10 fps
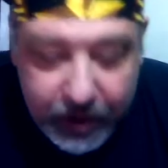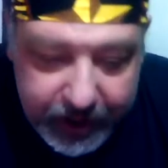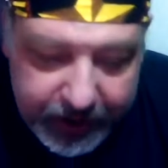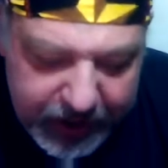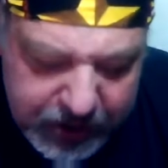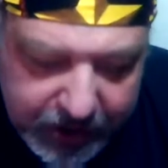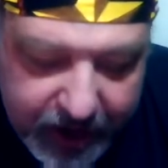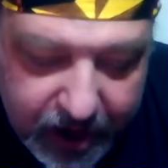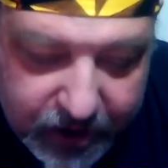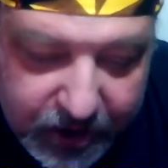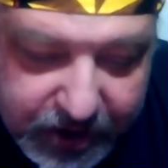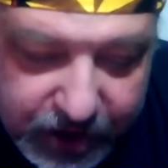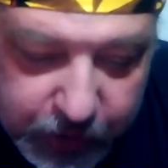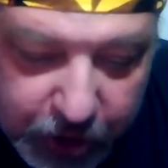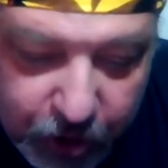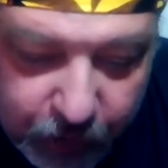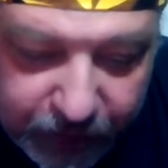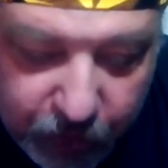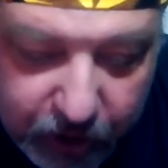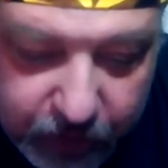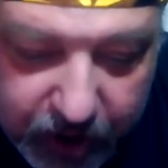really going to get as a character because that's what you're known for,